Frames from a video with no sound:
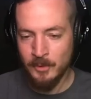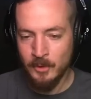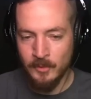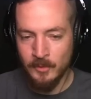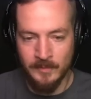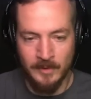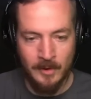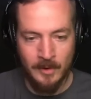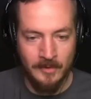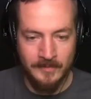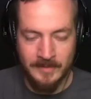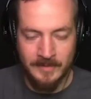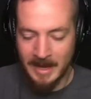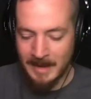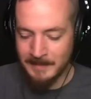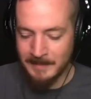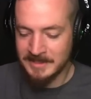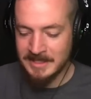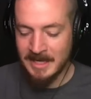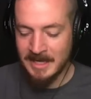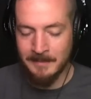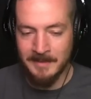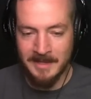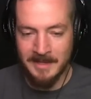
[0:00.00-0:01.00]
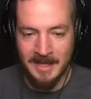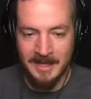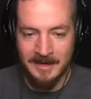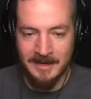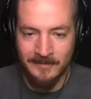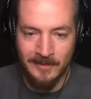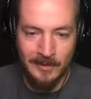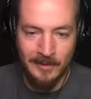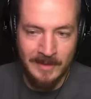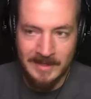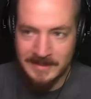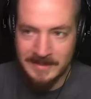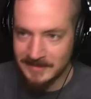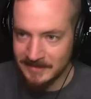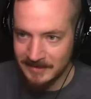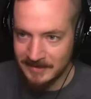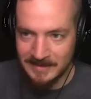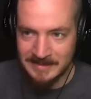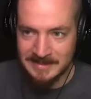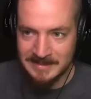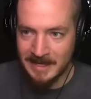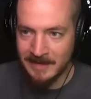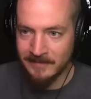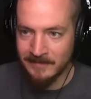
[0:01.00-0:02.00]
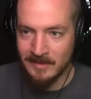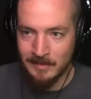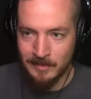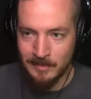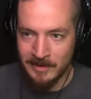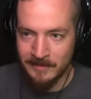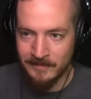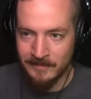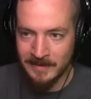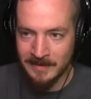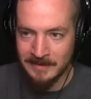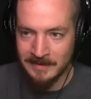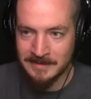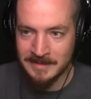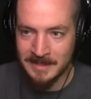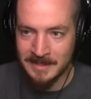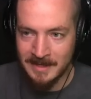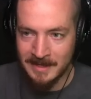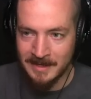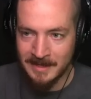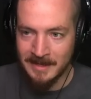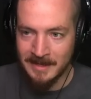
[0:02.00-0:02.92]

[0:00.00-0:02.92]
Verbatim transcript: proven time and time again. If you listen to the safety briefings